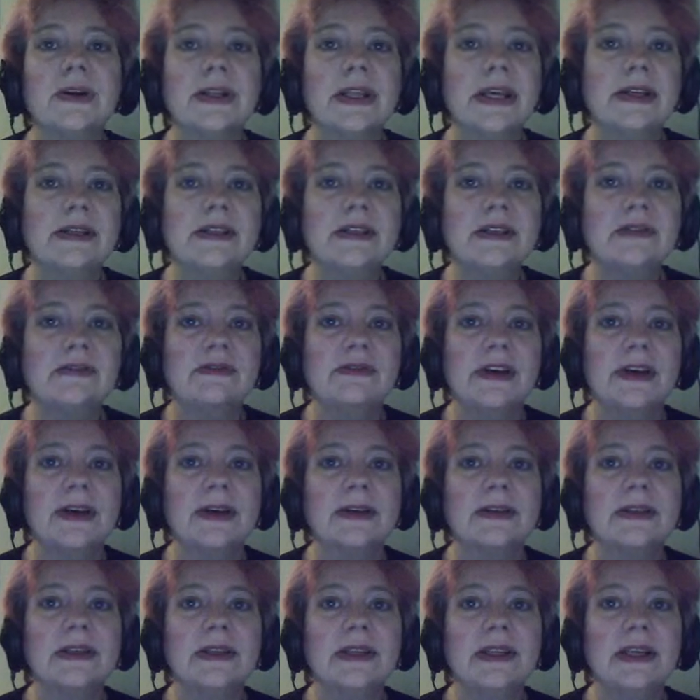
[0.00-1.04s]
that is in
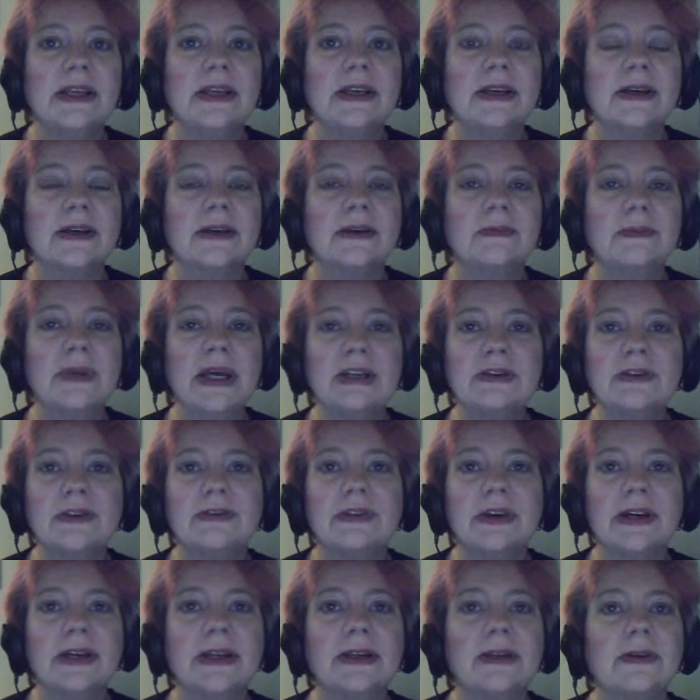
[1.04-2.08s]
fact the
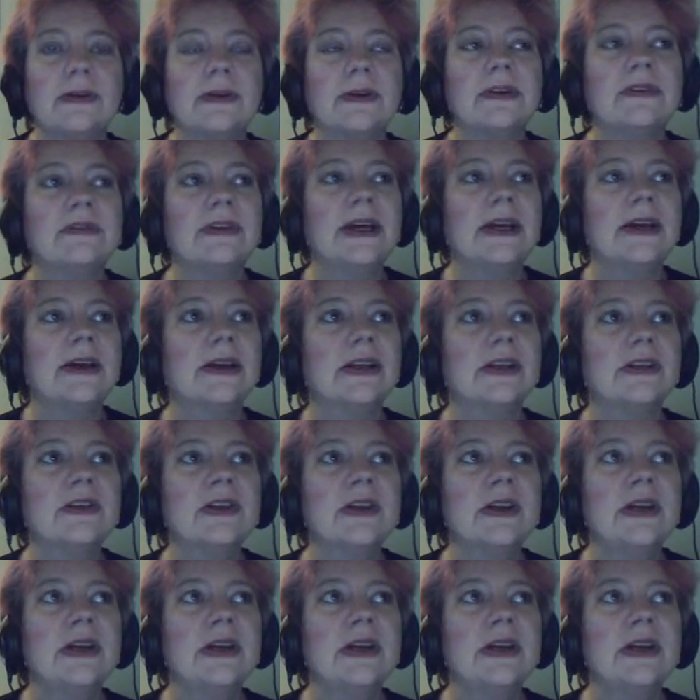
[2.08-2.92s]
petrified Lord of Ash.